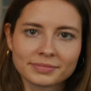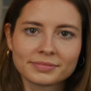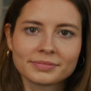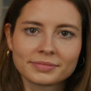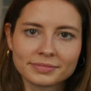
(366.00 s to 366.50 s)

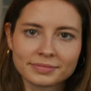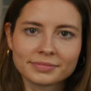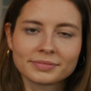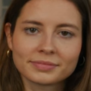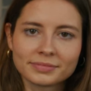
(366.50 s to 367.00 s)

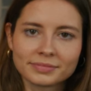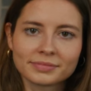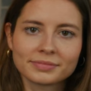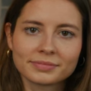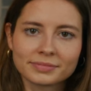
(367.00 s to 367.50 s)

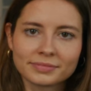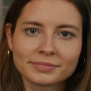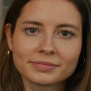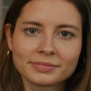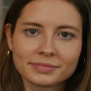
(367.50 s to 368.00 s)

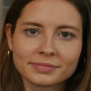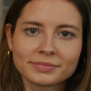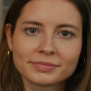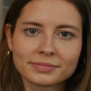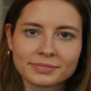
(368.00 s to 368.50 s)

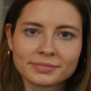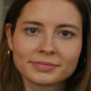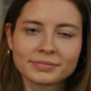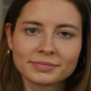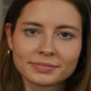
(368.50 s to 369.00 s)

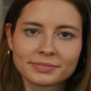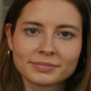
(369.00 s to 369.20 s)
(silent)